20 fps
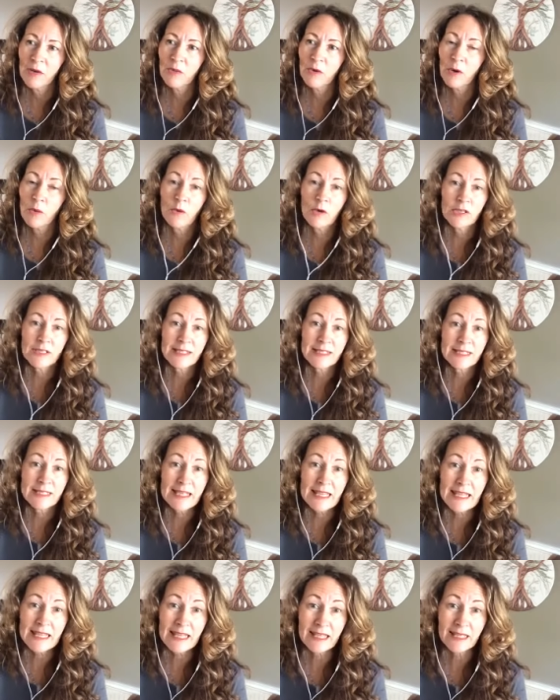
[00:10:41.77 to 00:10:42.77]
where we're
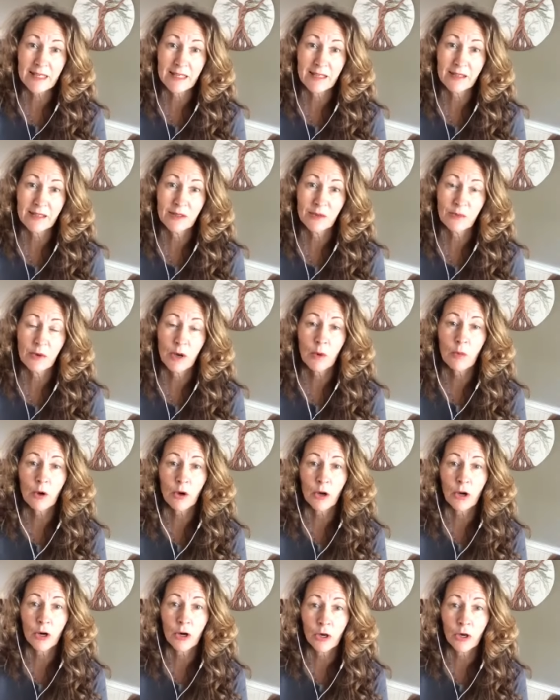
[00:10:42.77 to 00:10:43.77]
seen, where
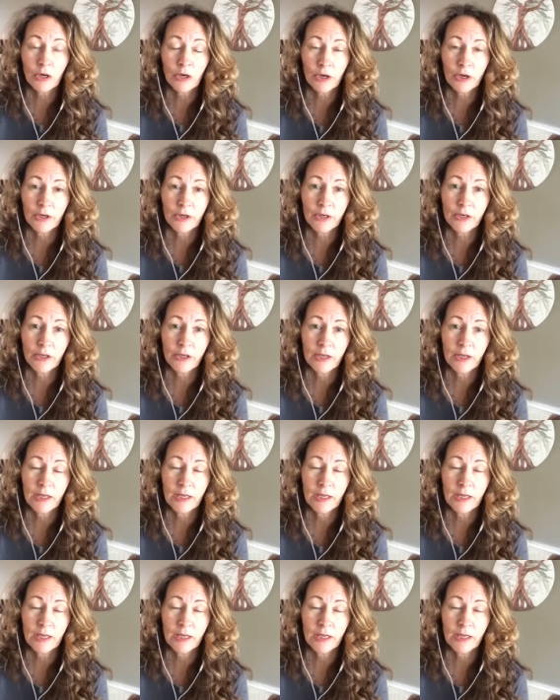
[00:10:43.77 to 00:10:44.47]
we're heard,